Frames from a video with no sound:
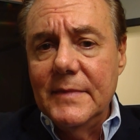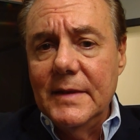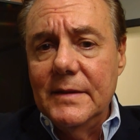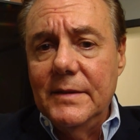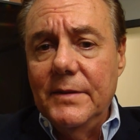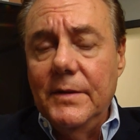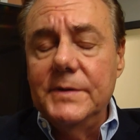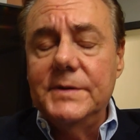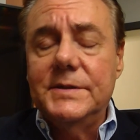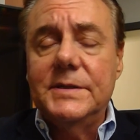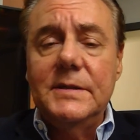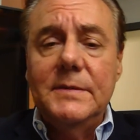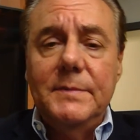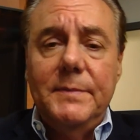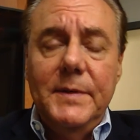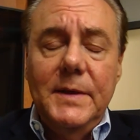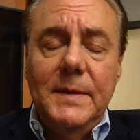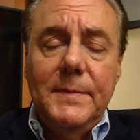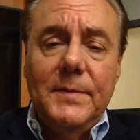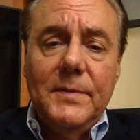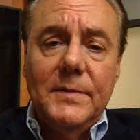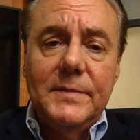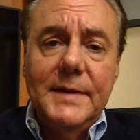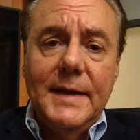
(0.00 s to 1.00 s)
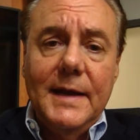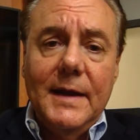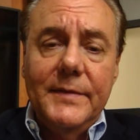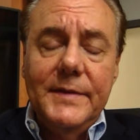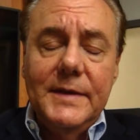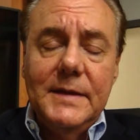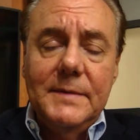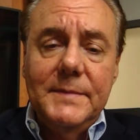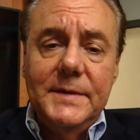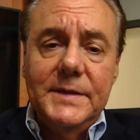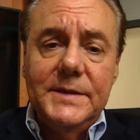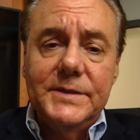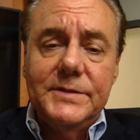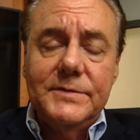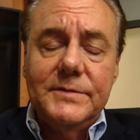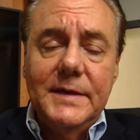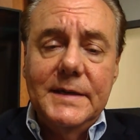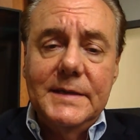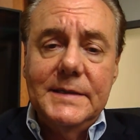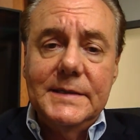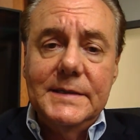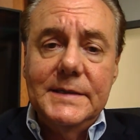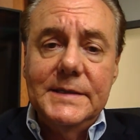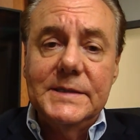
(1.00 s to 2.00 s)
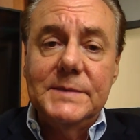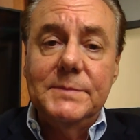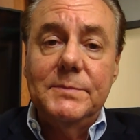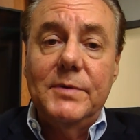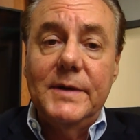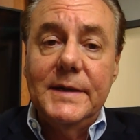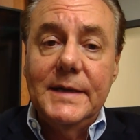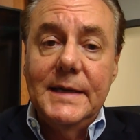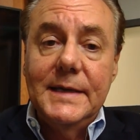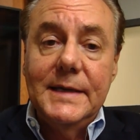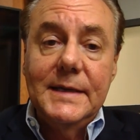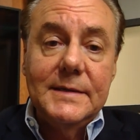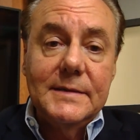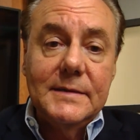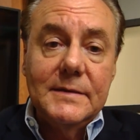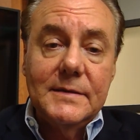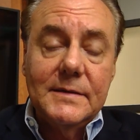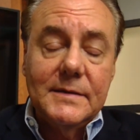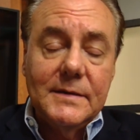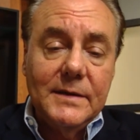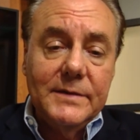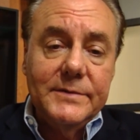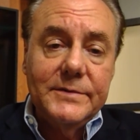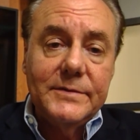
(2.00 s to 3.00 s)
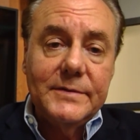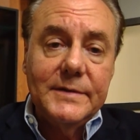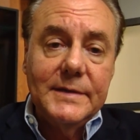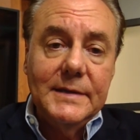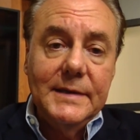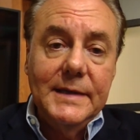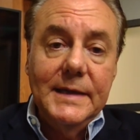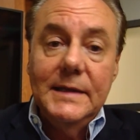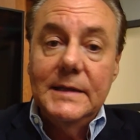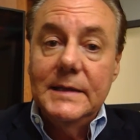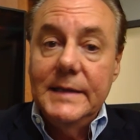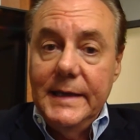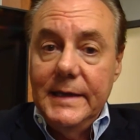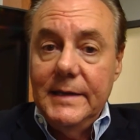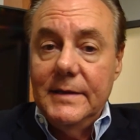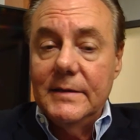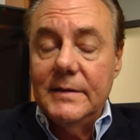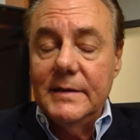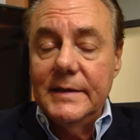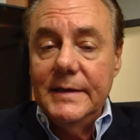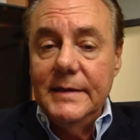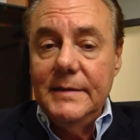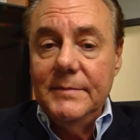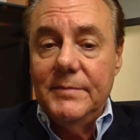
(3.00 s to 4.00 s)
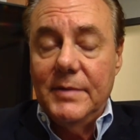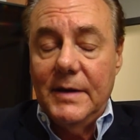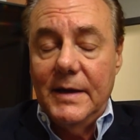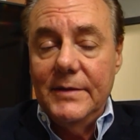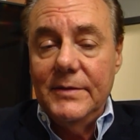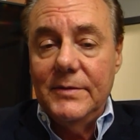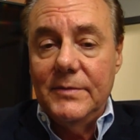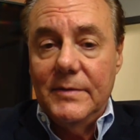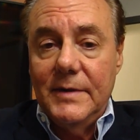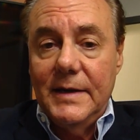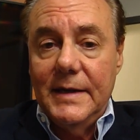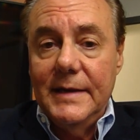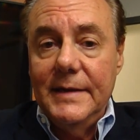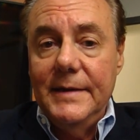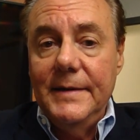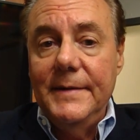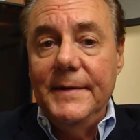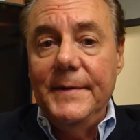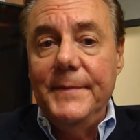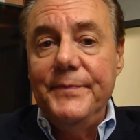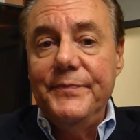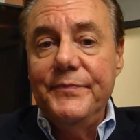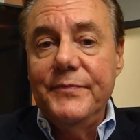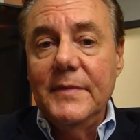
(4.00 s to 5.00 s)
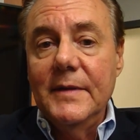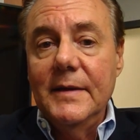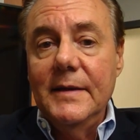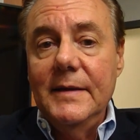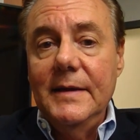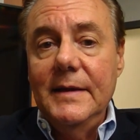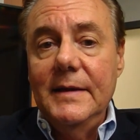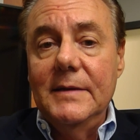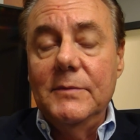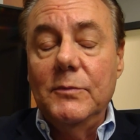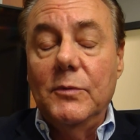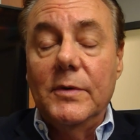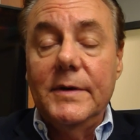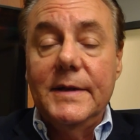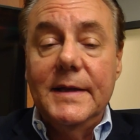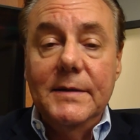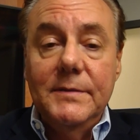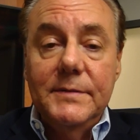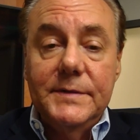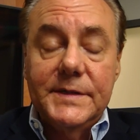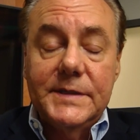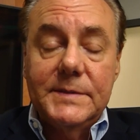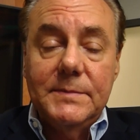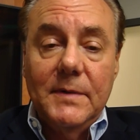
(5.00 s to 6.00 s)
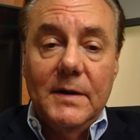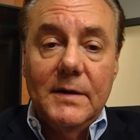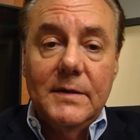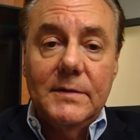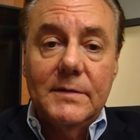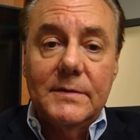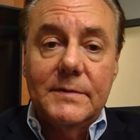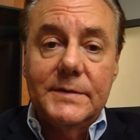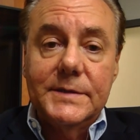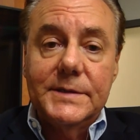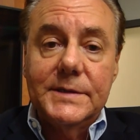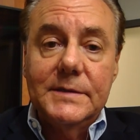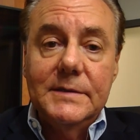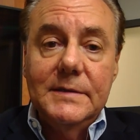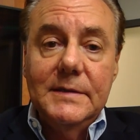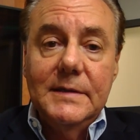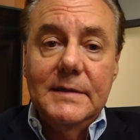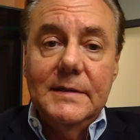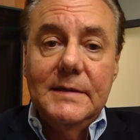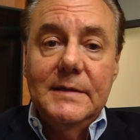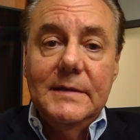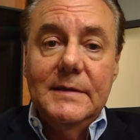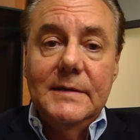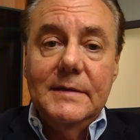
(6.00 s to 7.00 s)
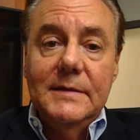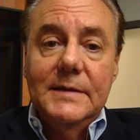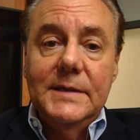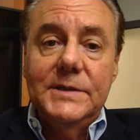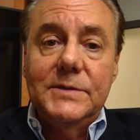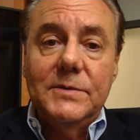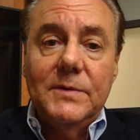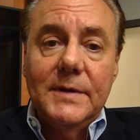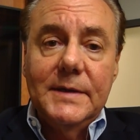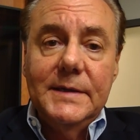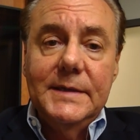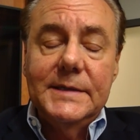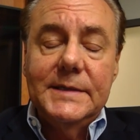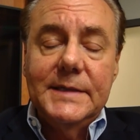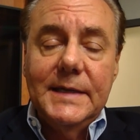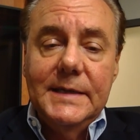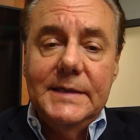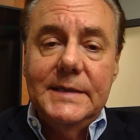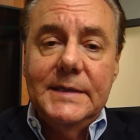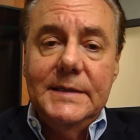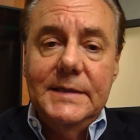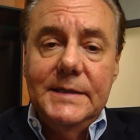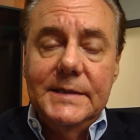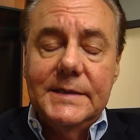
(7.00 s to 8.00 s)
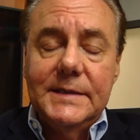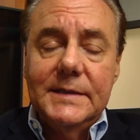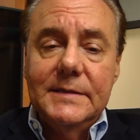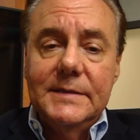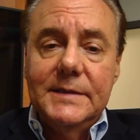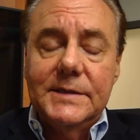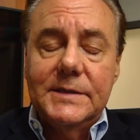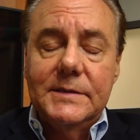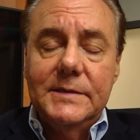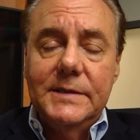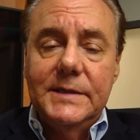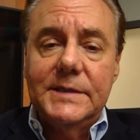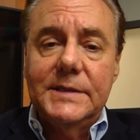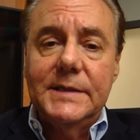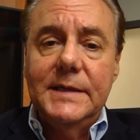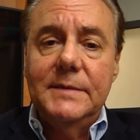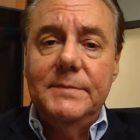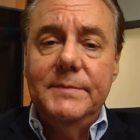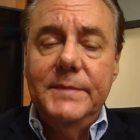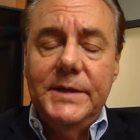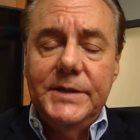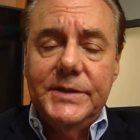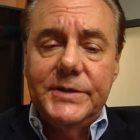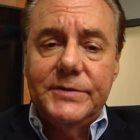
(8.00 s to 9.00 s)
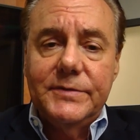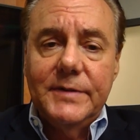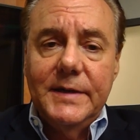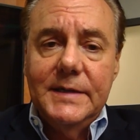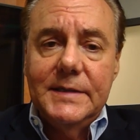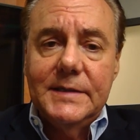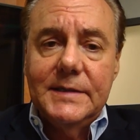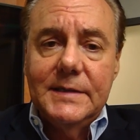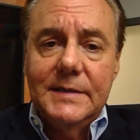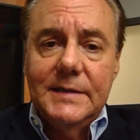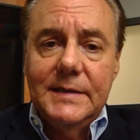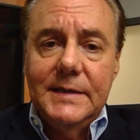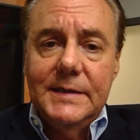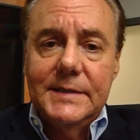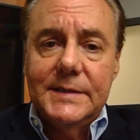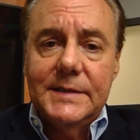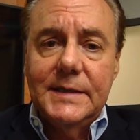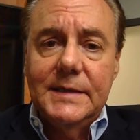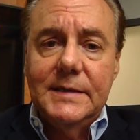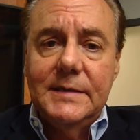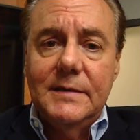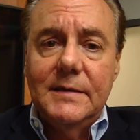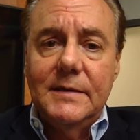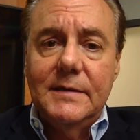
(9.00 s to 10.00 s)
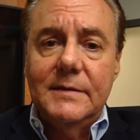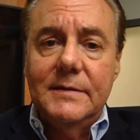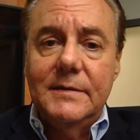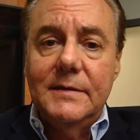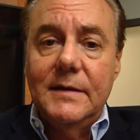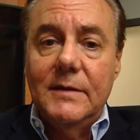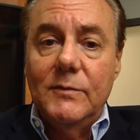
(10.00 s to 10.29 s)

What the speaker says: Those are the people now the administration is bringing into the country, illegally, by the way, and working with smugglers. This organization is, this administration is an